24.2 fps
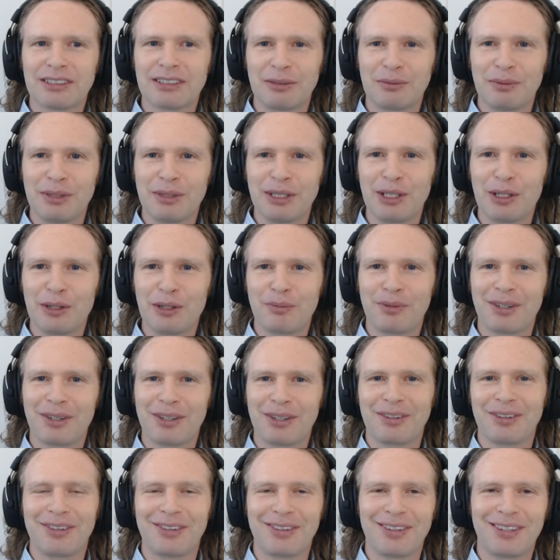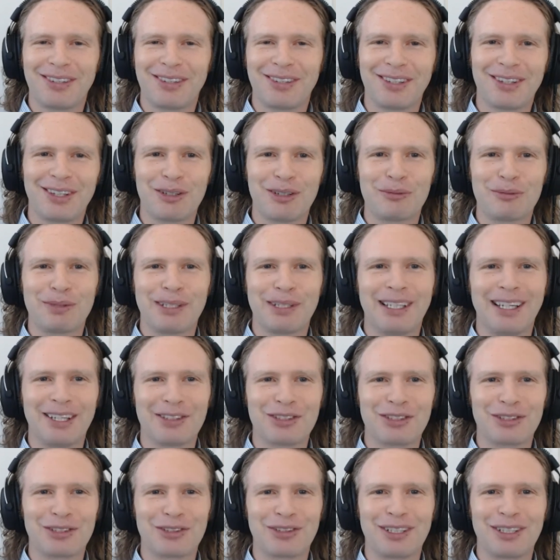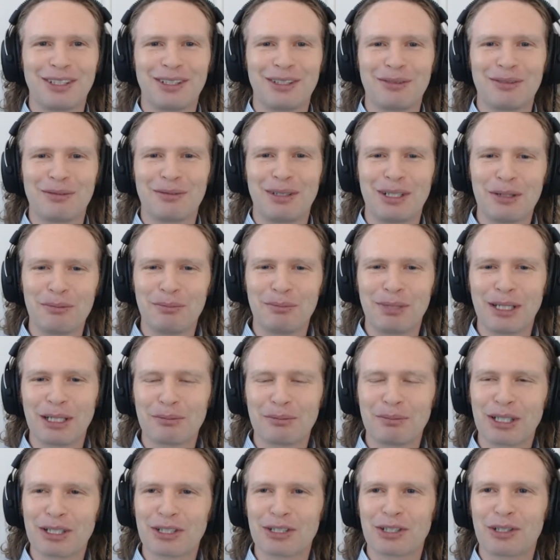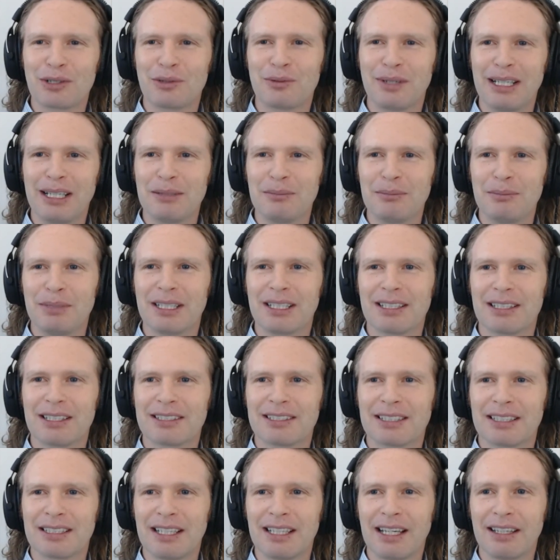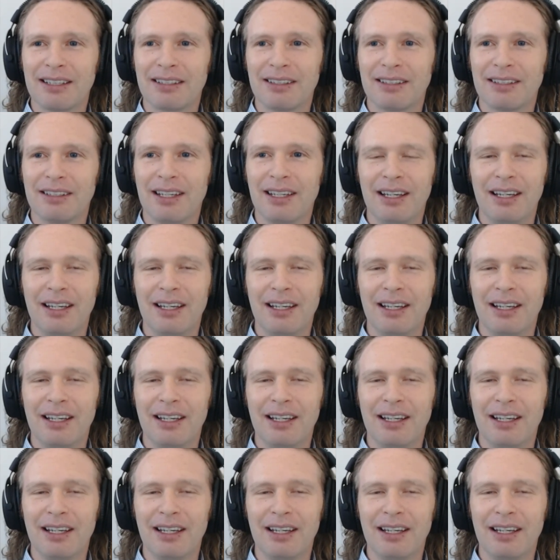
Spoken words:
and we hope that they'll be answered in a big picture way, because again,